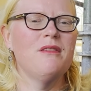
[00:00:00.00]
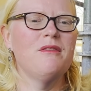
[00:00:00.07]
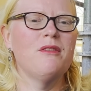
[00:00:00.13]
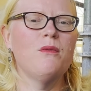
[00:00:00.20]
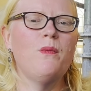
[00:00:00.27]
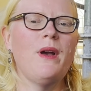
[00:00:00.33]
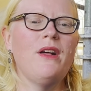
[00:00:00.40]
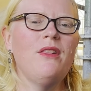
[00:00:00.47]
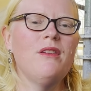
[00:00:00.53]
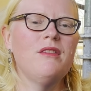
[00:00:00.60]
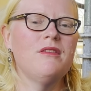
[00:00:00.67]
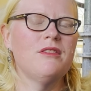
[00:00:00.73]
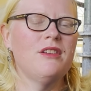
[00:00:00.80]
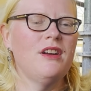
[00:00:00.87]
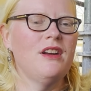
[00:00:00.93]
For well
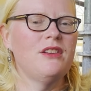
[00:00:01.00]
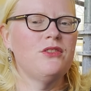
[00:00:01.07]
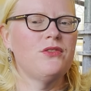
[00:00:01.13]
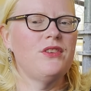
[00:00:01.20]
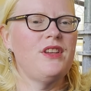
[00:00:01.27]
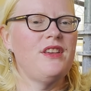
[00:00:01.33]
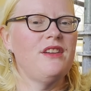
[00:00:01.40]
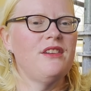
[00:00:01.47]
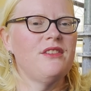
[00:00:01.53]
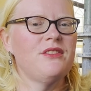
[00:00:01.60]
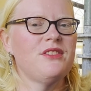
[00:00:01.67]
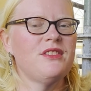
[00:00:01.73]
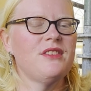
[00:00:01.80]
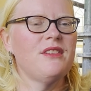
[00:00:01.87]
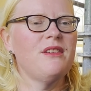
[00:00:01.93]
over 100
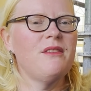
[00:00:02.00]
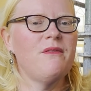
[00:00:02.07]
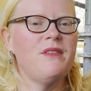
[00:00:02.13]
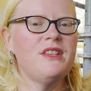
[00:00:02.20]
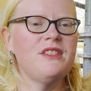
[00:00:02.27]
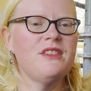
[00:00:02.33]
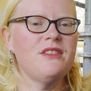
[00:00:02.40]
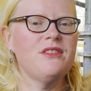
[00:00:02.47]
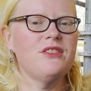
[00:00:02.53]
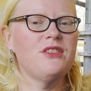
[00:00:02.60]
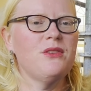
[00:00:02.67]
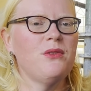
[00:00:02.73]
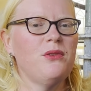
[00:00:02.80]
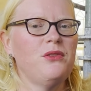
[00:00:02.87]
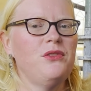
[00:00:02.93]
years, visitors
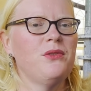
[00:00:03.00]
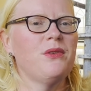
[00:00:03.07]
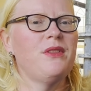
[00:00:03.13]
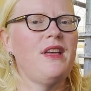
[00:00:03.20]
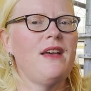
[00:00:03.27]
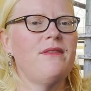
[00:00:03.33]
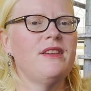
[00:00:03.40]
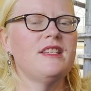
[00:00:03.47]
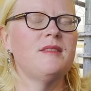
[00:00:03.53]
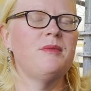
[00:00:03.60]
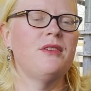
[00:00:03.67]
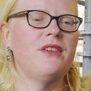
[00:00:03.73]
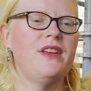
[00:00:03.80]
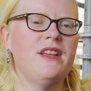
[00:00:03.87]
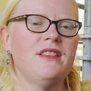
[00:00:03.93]
to Old North have
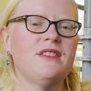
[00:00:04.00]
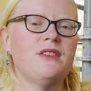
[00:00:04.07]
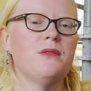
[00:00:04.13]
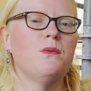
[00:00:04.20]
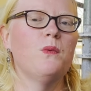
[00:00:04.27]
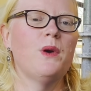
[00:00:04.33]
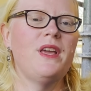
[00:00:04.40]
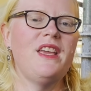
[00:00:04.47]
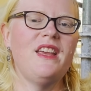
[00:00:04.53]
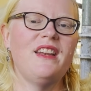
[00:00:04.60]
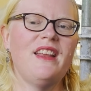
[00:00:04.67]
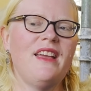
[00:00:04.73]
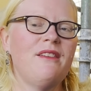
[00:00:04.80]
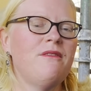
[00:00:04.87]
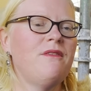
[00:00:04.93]
experienced a white
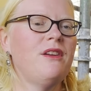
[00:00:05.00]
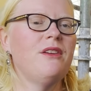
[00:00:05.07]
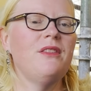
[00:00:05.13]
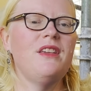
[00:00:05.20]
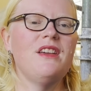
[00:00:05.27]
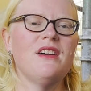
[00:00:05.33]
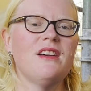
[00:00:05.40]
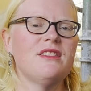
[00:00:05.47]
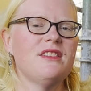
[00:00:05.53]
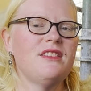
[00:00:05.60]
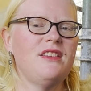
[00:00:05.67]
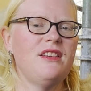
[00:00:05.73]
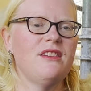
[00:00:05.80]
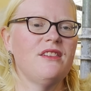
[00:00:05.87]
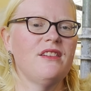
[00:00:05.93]
and fairly
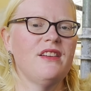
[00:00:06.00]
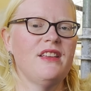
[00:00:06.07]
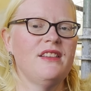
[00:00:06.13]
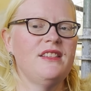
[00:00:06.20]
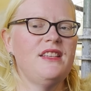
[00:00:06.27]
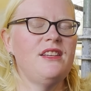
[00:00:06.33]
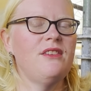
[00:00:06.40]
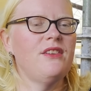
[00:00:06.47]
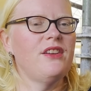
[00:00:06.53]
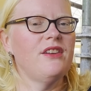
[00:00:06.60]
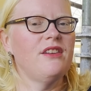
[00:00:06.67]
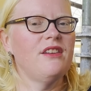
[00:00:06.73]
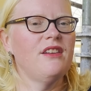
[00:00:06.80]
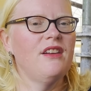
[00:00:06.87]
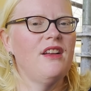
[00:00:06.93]
austere
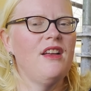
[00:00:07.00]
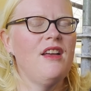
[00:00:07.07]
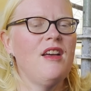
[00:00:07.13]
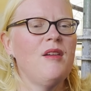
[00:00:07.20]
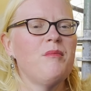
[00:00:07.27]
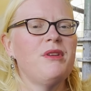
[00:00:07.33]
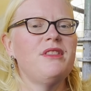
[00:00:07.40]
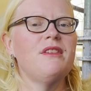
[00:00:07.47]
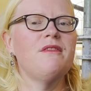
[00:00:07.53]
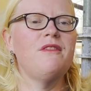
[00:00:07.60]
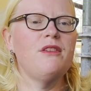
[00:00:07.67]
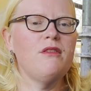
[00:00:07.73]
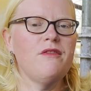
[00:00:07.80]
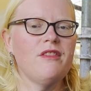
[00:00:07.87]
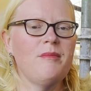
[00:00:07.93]
interior, but the
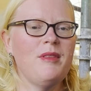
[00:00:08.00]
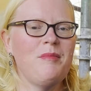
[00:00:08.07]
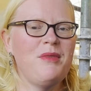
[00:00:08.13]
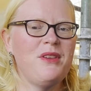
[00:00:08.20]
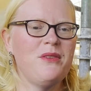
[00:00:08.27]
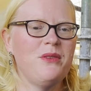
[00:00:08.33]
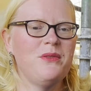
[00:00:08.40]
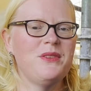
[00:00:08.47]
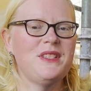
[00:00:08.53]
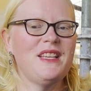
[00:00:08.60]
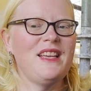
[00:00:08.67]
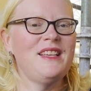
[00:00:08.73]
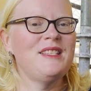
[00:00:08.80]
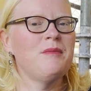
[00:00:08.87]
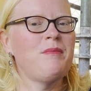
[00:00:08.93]
view from the pews
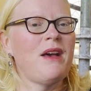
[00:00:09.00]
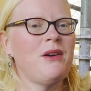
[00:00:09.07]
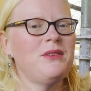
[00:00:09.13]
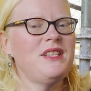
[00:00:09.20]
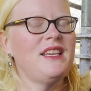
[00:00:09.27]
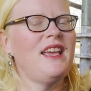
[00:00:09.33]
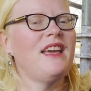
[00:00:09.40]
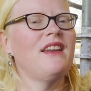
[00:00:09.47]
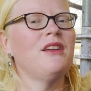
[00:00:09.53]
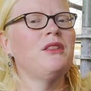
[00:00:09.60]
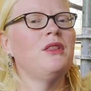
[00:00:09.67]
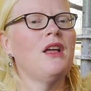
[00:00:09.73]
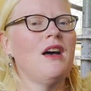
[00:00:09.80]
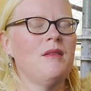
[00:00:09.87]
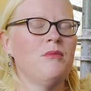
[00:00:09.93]
is about to get a
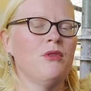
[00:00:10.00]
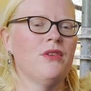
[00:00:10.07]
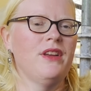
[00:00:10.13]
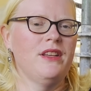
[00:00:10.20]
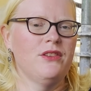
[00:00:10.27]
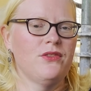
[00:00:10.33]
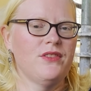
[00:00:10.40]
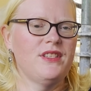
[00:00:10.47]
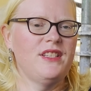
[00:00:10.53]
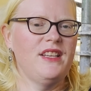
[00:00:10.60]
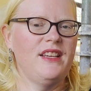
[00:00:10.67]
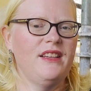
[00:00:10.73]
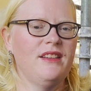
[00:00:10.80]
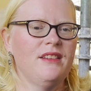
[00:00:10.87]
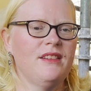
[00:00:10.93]
lot more interesting.